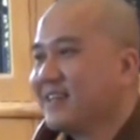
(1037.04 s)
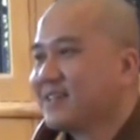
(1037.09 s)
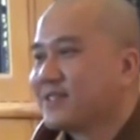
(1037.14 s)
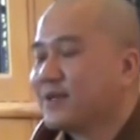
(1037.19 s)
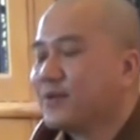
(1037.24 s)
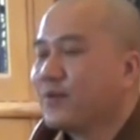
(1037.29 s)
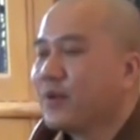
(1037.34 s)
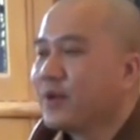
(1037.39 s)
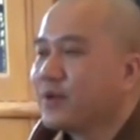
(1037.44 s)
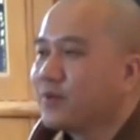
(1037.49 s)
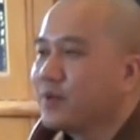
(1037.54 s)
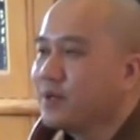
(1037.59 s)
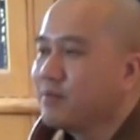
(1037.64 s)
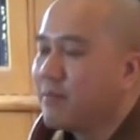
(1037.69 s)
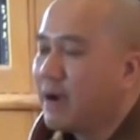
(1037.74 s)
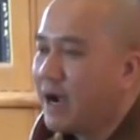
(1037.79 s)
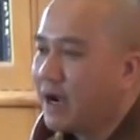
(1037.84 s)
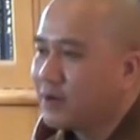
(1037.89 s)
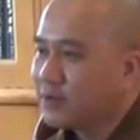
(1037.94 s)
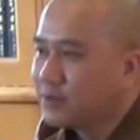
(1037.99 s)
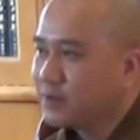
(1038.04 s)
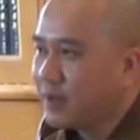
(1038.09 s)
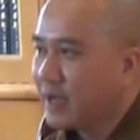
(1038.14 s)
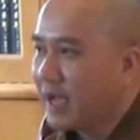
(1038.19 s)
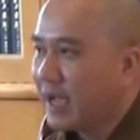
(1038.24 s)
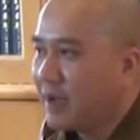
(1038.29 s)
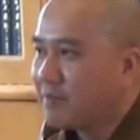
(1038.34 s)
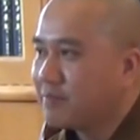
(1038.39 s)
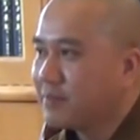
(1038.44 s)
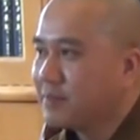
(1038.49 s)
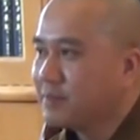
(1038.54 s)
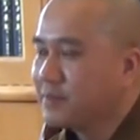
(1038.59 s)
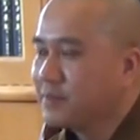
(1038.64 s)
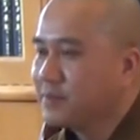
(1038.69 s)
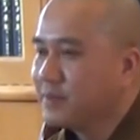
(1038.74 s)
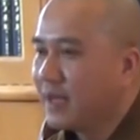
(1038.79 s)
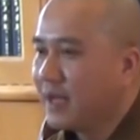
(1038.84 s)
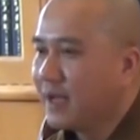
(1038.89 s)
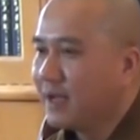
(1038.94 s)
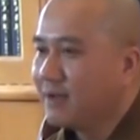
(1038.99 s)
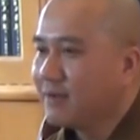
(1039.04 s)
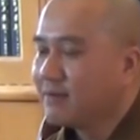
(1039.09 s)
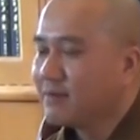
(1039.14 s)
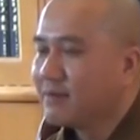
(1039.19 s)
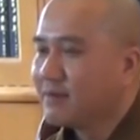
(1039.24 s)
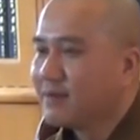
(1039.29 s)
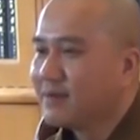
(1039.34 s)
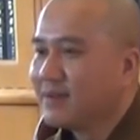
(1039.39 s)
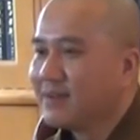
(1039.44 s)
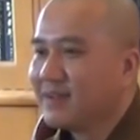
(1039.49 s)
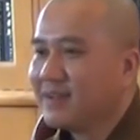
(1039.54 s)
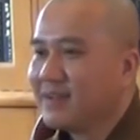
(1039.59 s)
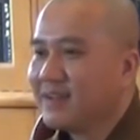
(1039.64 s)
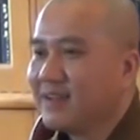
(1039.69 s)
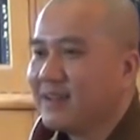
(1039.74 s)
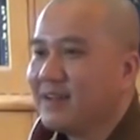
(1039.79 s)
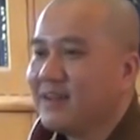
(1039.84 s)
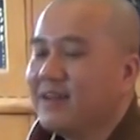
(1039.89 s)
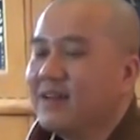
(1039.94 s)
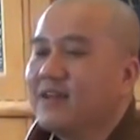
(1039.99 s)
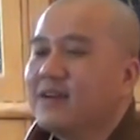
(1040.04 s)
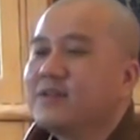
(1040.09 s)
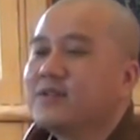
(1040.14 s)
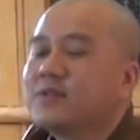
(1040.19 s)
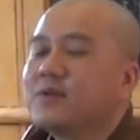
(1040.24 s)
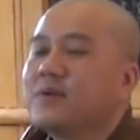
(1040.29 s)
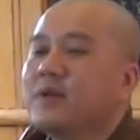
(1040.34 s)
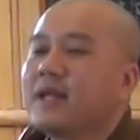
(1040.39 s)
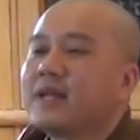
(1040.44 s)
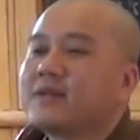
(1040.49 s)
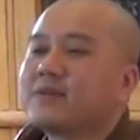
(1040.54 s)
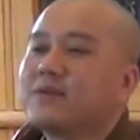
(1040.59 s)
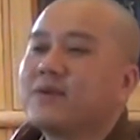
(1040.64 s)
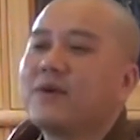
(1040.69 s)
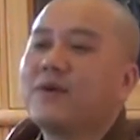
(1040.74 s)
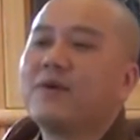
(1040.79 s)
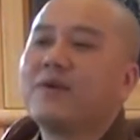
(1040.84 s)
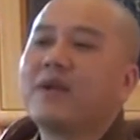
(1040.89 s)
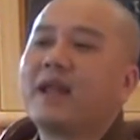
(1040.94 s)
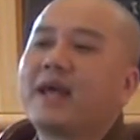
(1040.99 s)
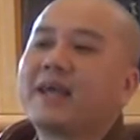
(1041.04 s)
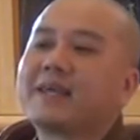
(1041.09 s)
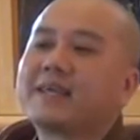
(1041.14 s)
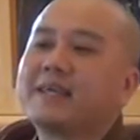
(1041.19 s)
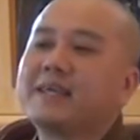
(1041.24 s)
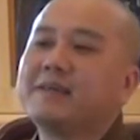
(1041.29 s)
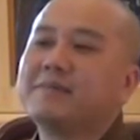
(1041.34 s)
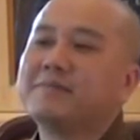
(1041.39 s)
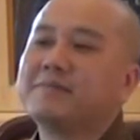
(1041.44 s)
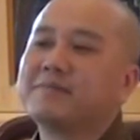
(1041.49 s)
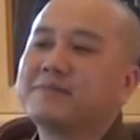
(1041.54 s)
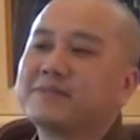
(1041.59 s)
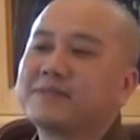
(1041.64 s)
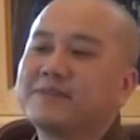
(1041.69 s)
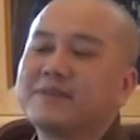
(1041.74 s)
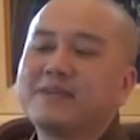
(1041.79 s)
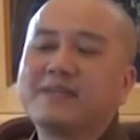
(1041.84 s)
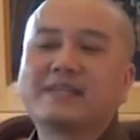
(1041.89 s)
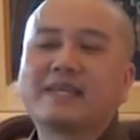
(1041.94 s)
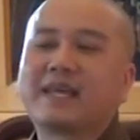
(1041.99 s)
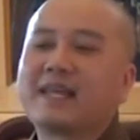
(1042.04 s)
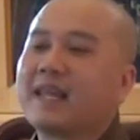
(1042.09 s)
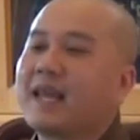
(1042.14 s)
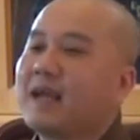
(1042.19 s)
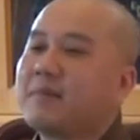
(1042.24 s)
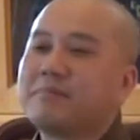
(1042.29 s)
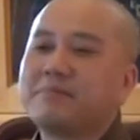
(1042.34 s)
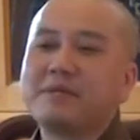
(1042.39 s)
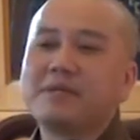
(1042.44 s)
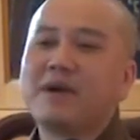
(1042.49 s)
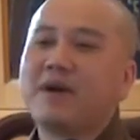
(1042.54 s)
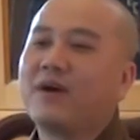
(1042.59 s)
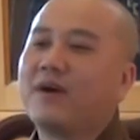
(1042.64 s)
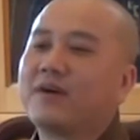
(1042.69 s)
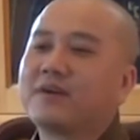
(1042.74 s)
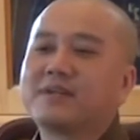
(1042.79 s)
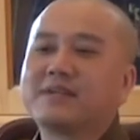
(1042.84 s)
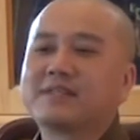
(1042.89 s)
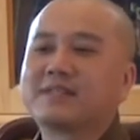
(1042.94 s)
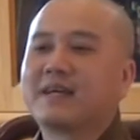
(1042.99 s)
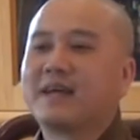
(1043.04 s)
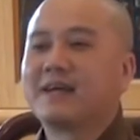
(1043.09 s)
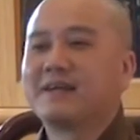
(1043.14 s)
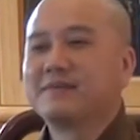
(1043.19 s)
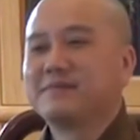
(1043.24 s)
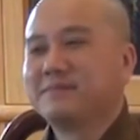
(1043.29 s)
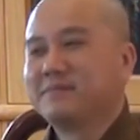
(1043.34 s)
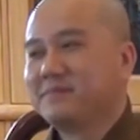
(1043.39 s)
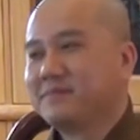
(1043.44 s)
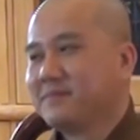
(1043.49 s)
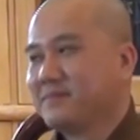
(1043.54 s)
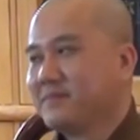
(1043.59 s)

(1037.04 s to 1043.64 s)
So when we bow to a happy Buddha, learn to let go like him so he can happy all the time.